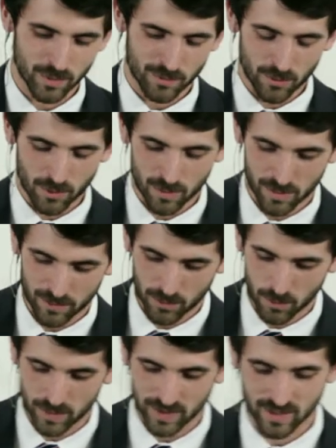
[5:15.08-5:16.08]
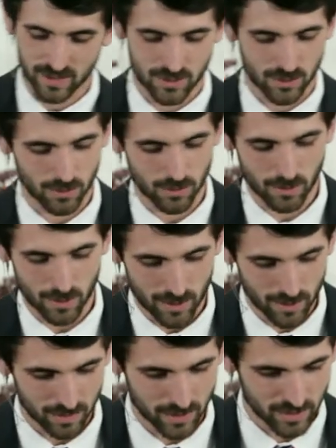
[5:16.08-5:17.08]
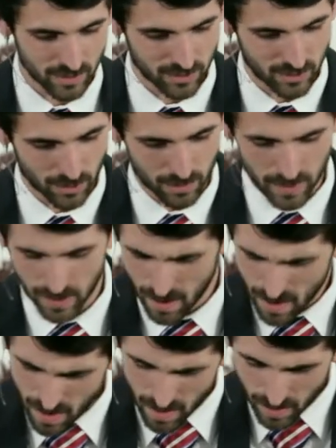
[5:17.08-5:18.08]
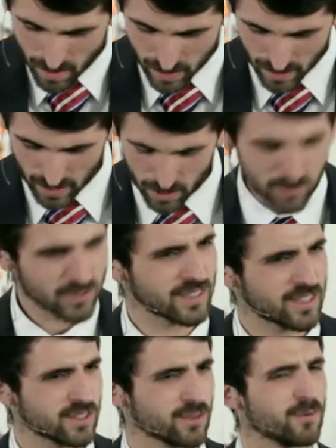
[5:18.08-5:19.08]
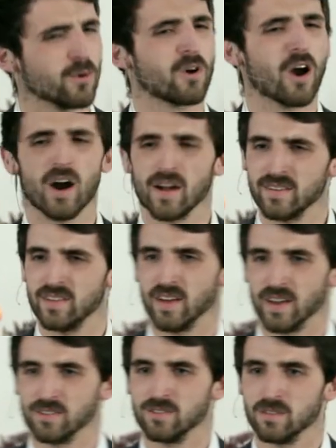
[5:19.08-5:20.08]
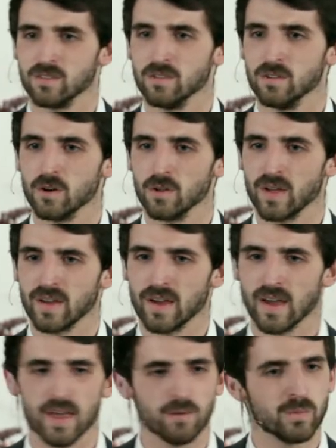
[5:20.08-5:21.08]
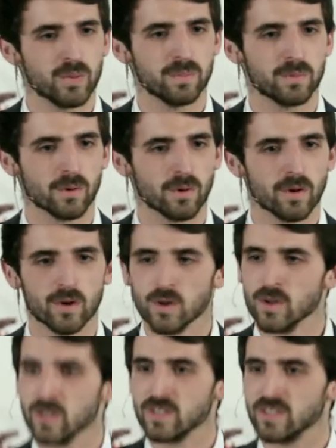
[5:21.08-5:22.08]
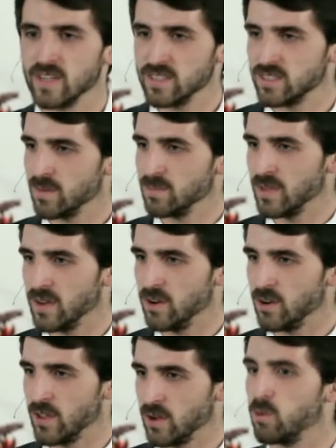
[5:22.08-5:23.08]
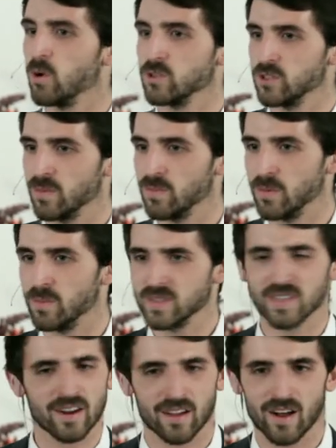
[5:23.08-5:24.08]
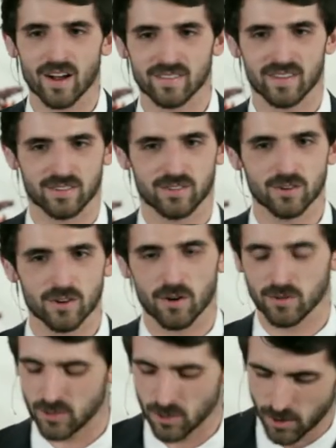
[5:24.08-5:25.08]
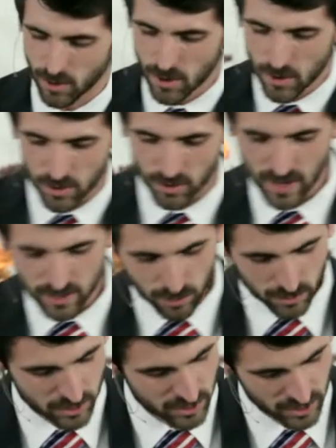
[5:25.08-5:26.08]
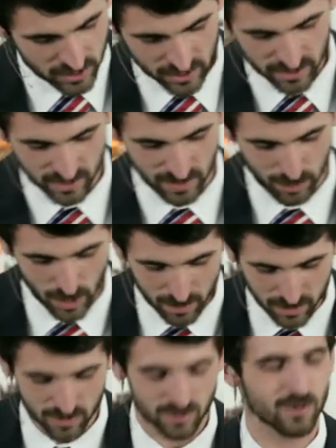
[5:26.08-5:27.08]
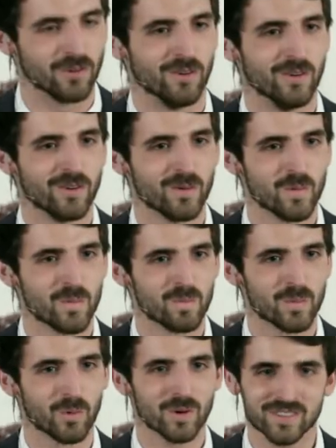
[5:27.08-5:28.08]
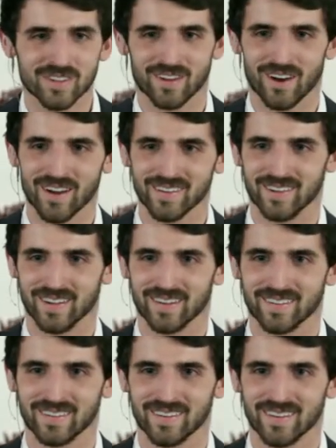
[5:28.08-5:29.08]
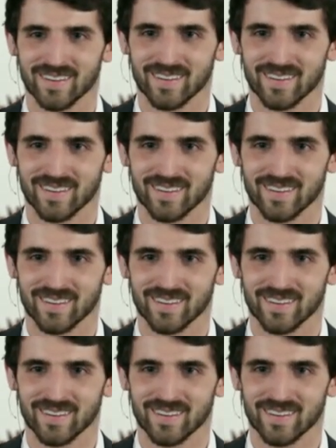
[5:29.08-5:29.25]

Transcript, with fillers: before, before we get into begin this sermon, I, I always like to get the full context. You know, like I hate when people say something, you know, they quote something, but it's out of context. You don't know. So the last words of Jesus is, I'm coming soon. But what's the context?